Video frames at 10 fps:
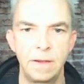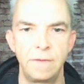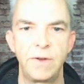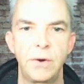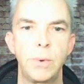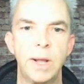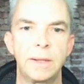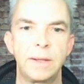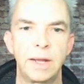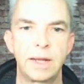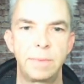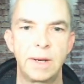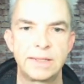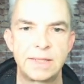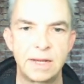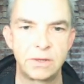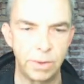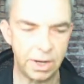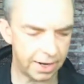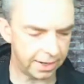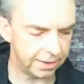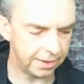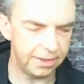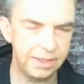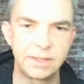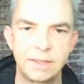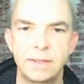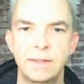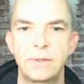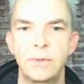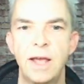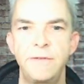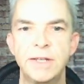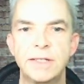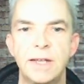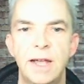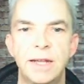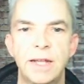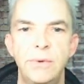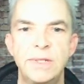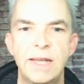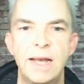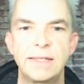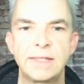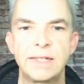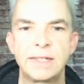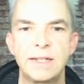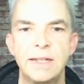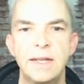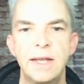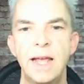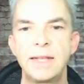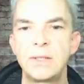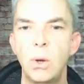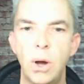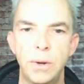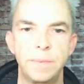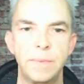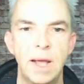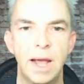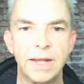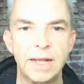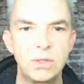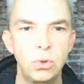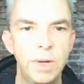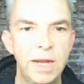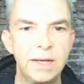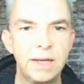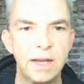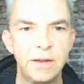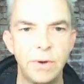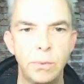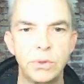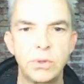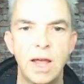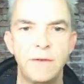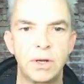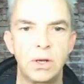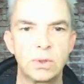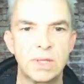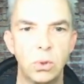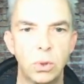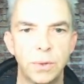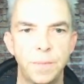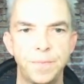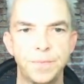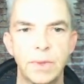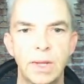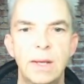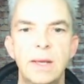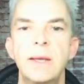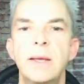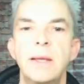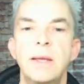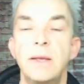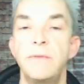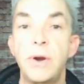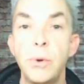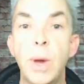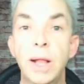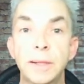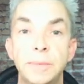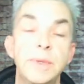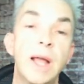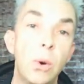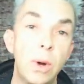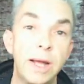Very well, I can place that where I need to have it, I can resize it, and so on. I can zoom in if I want to have a closer look. Very well, now